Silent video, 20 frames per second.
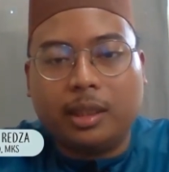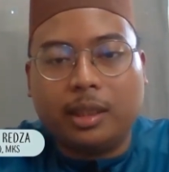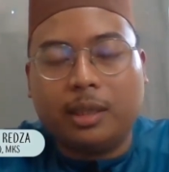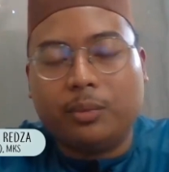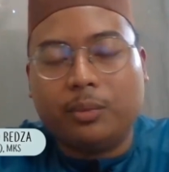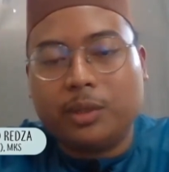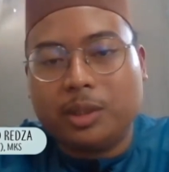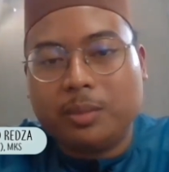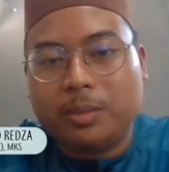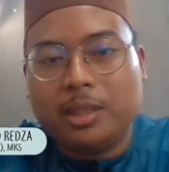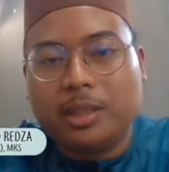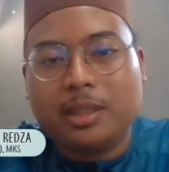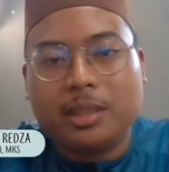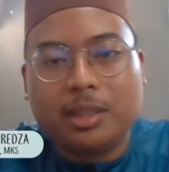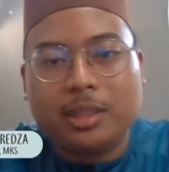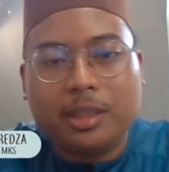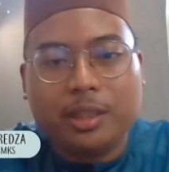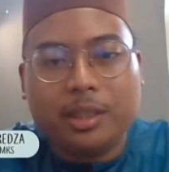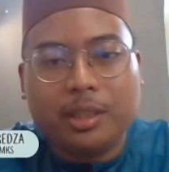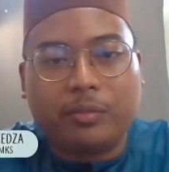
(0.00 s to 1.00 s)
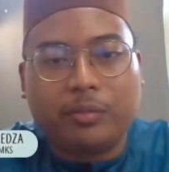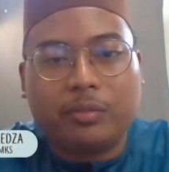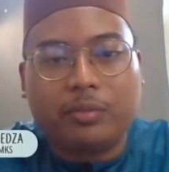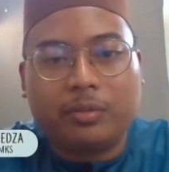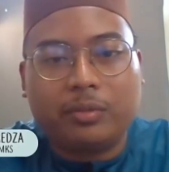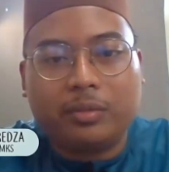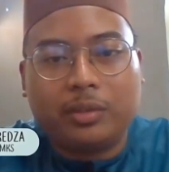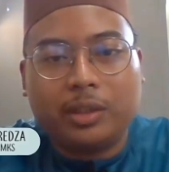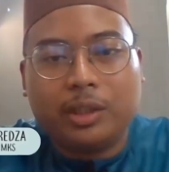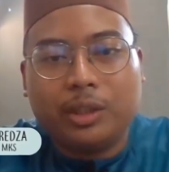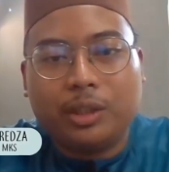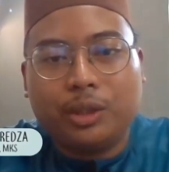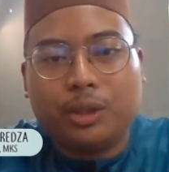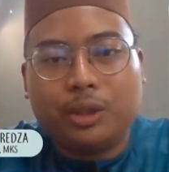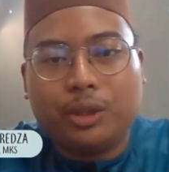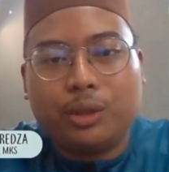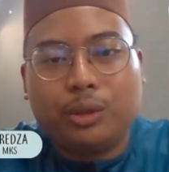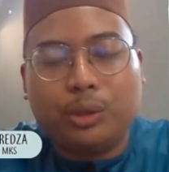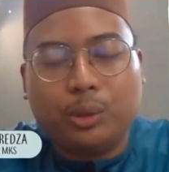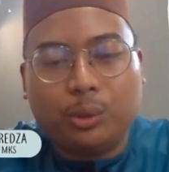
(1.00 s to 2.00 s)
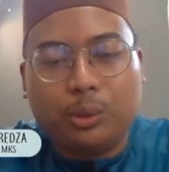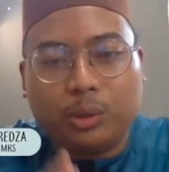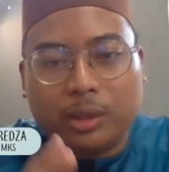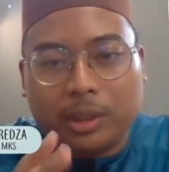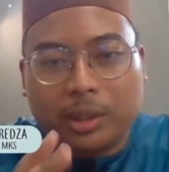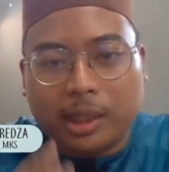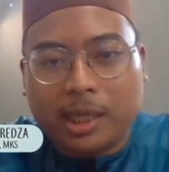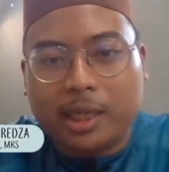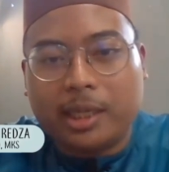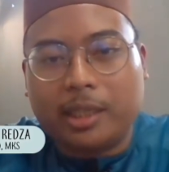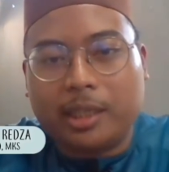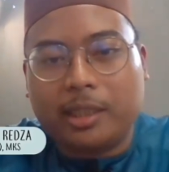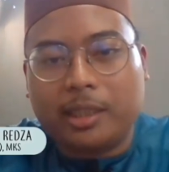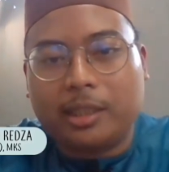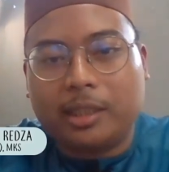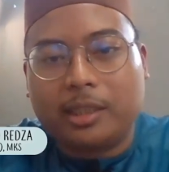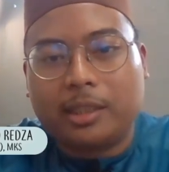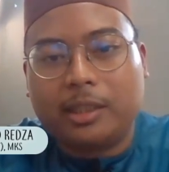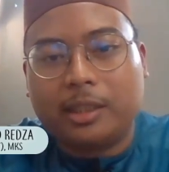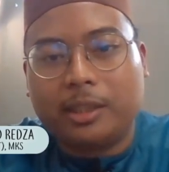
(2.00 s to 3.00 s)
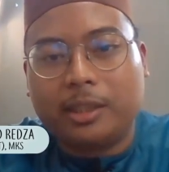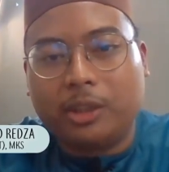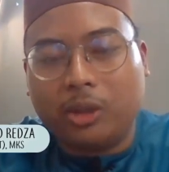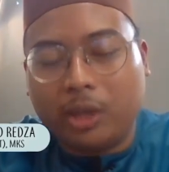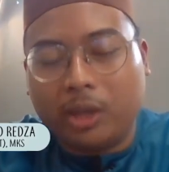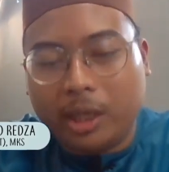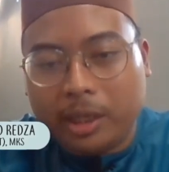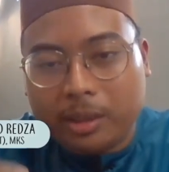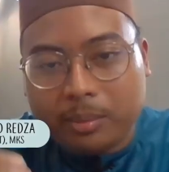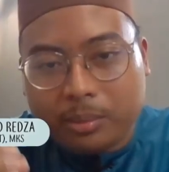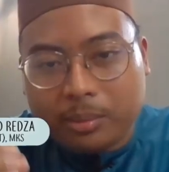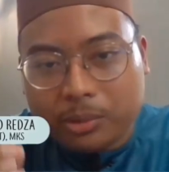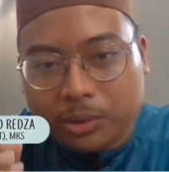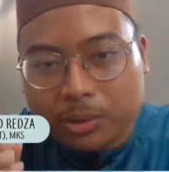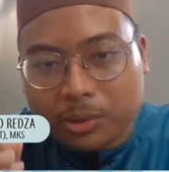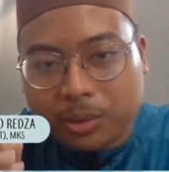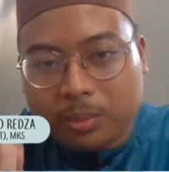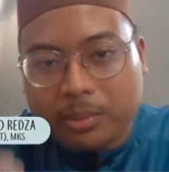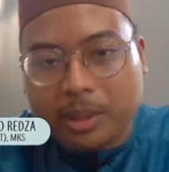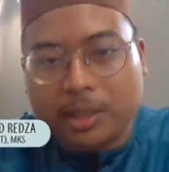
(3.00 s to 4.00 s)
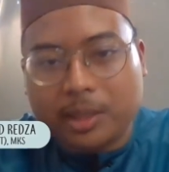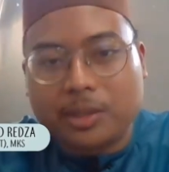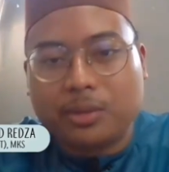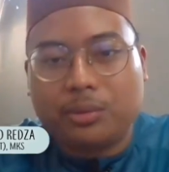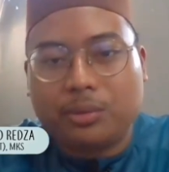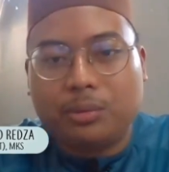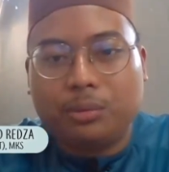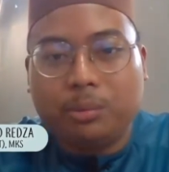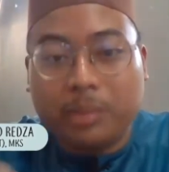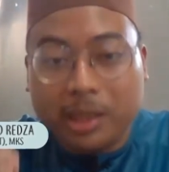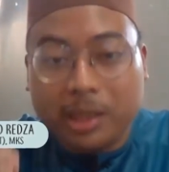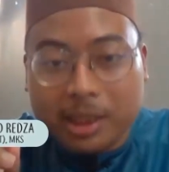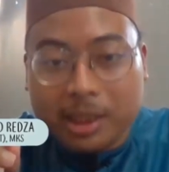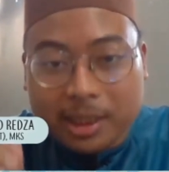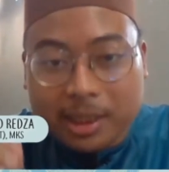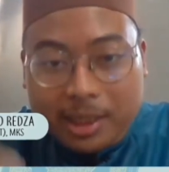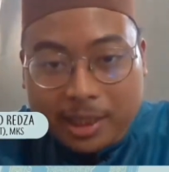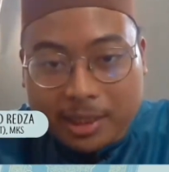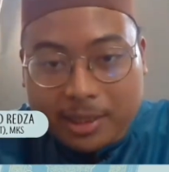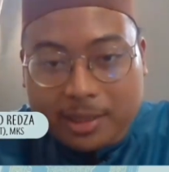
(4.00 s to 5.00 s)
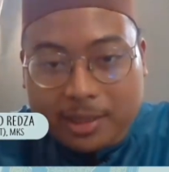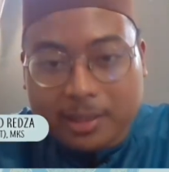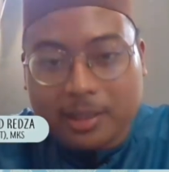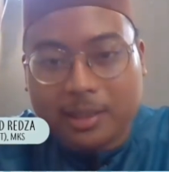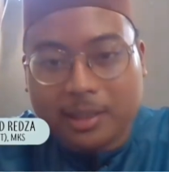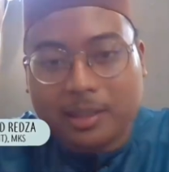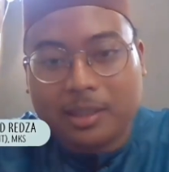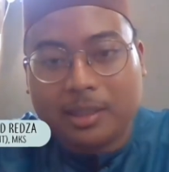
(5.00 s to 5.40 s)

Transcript: Which means, if you try your utmost best to be just